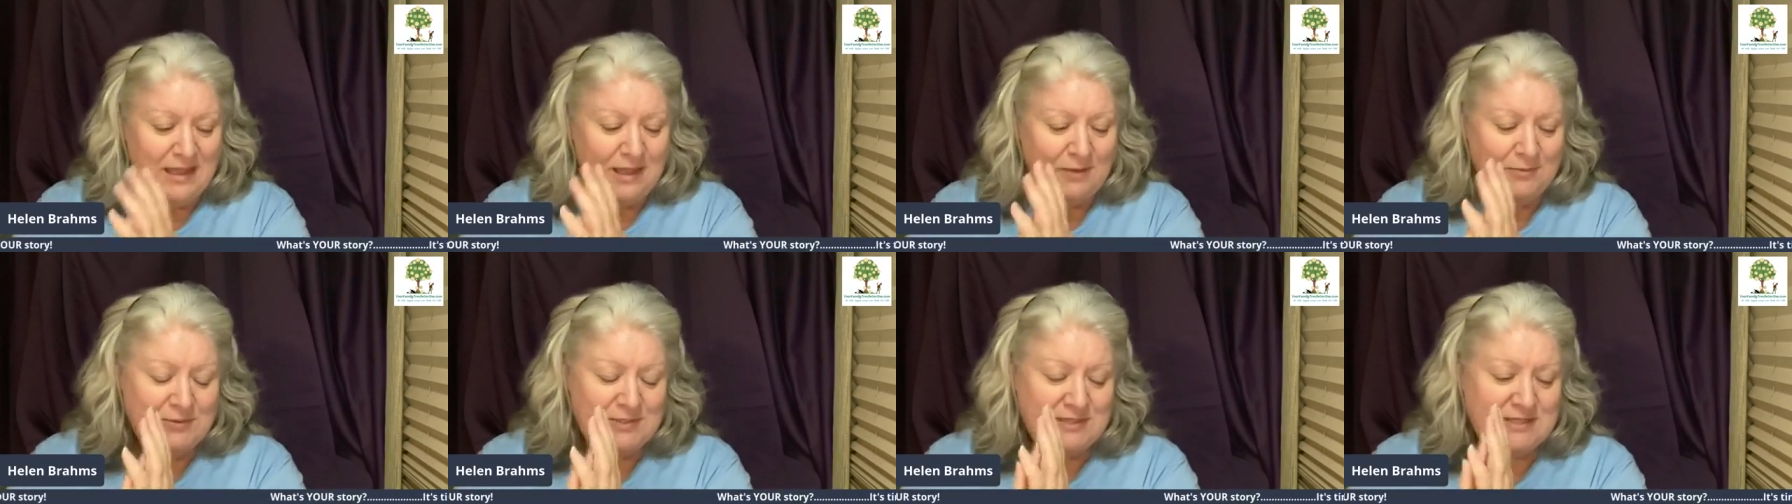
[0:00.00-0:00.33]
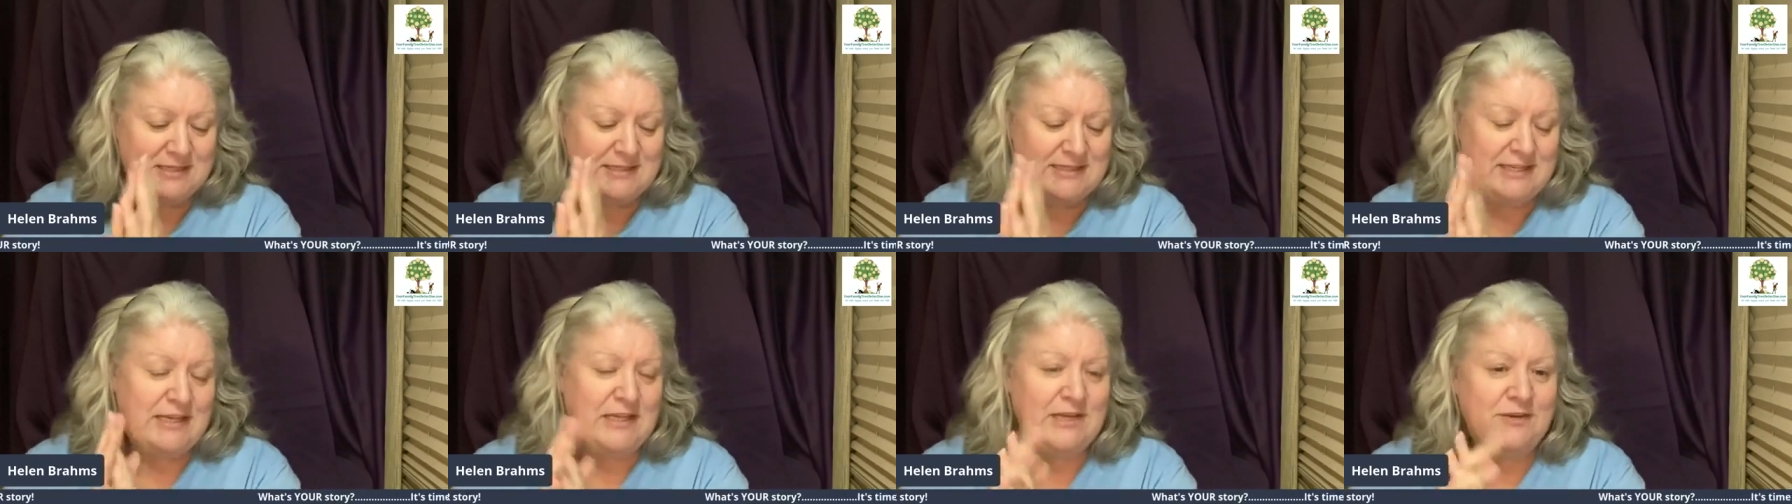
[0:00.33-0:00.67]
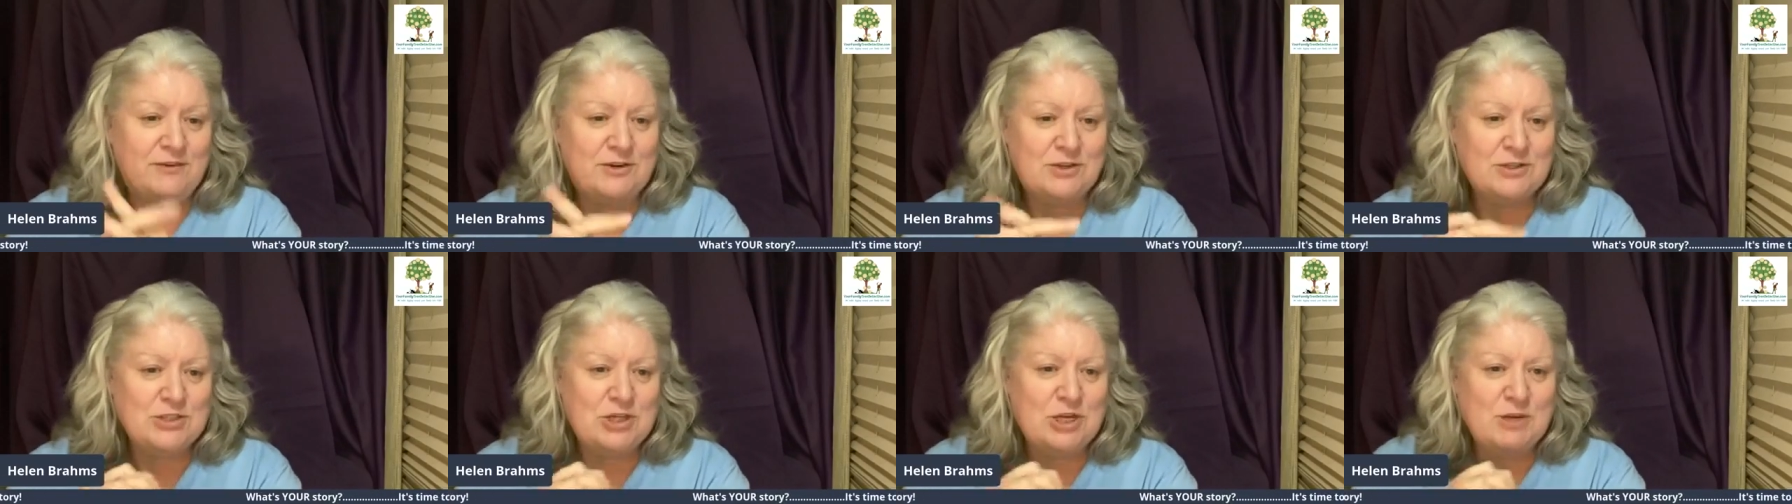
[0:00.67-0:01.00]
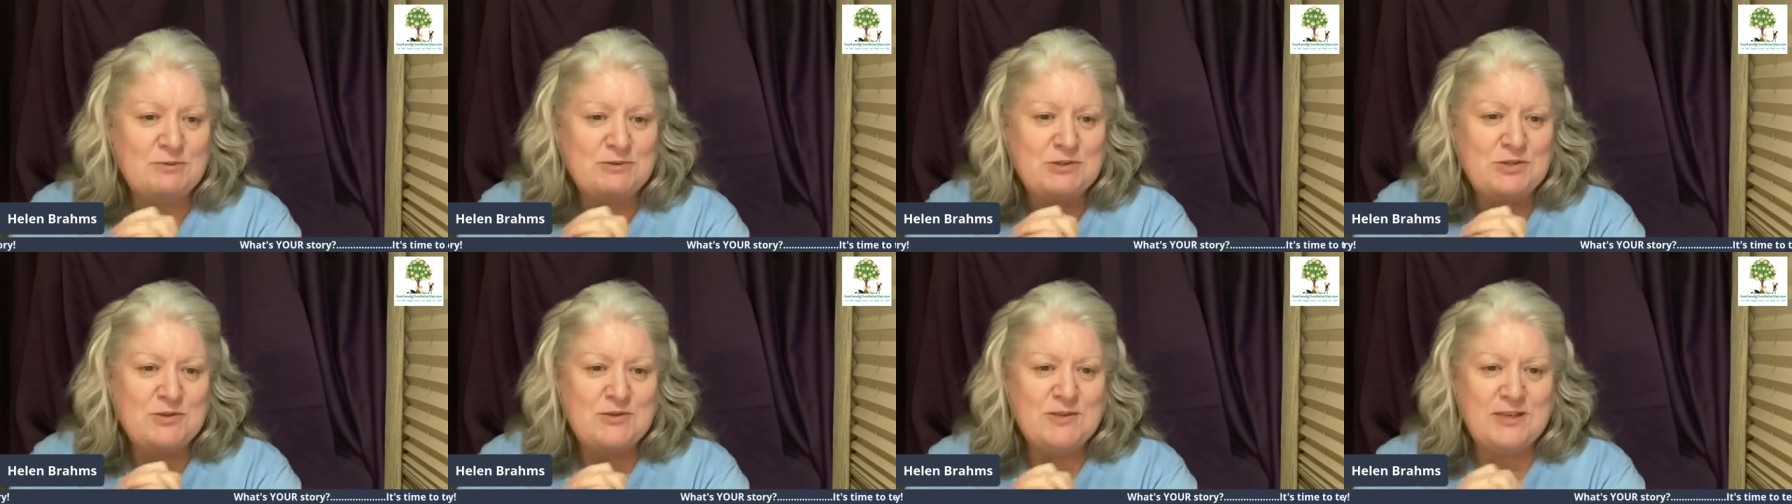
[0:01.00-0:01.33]
It was the 2nd of
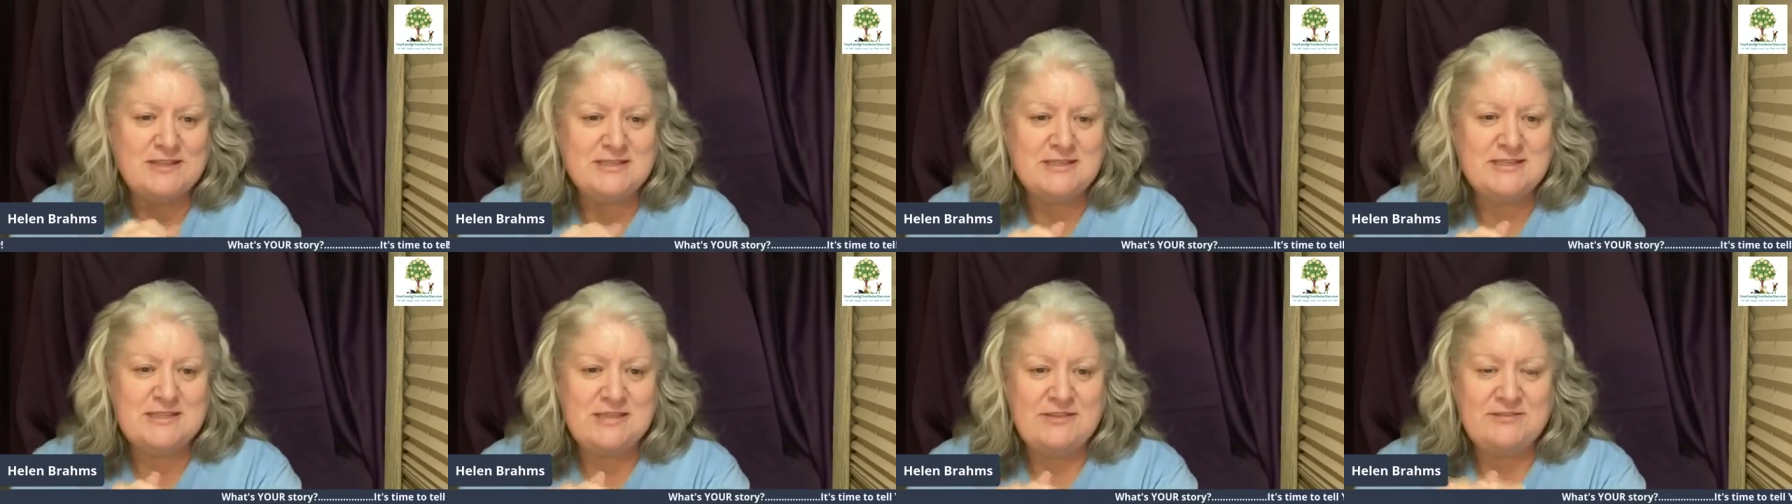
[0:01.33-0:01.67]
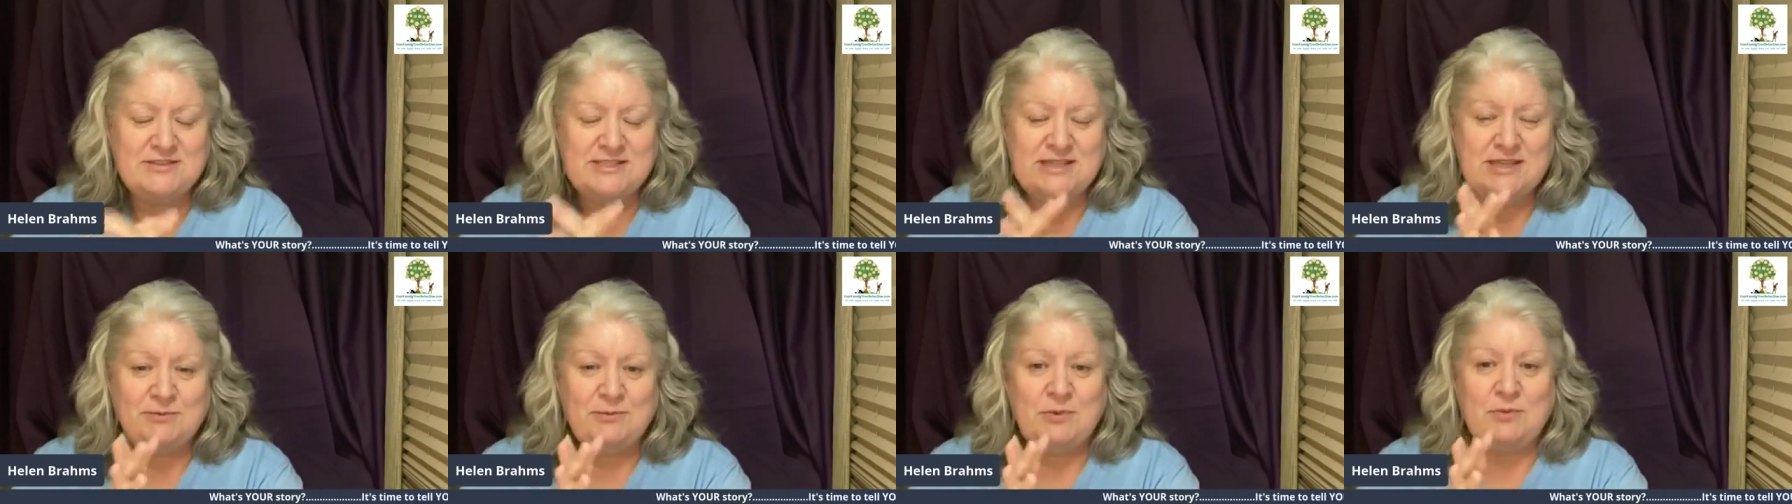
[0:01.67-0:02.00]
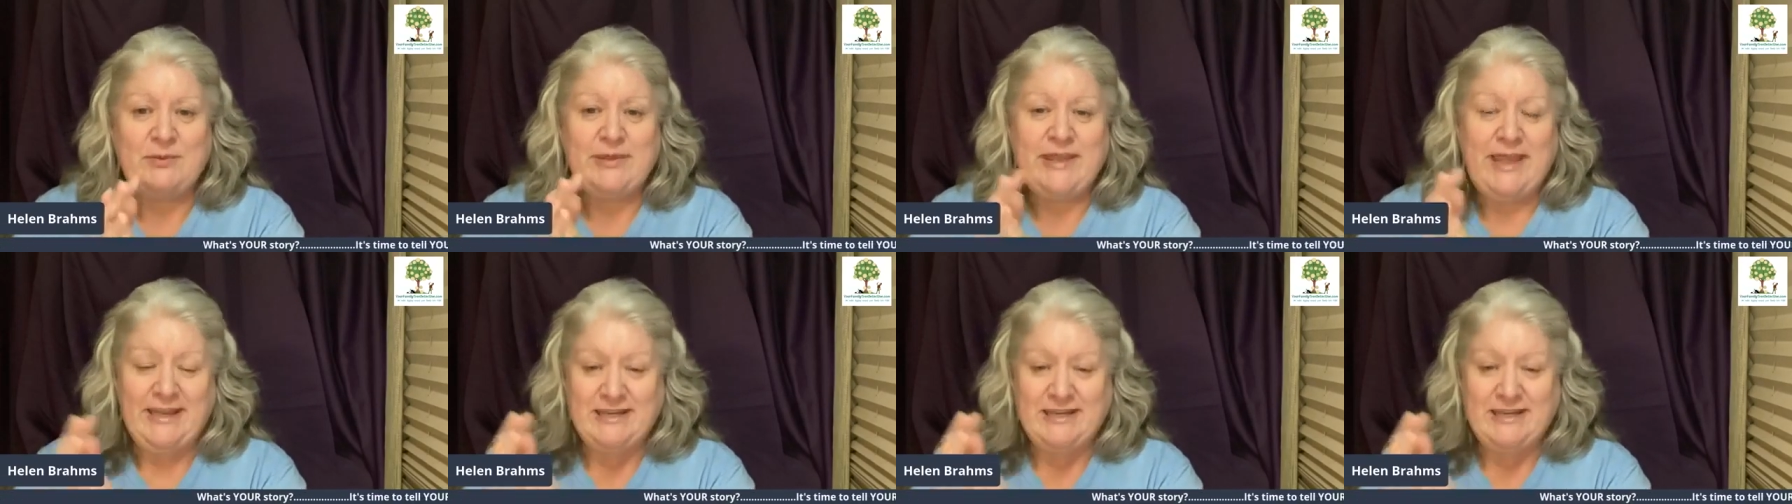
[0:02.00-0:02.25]
October 2017 when we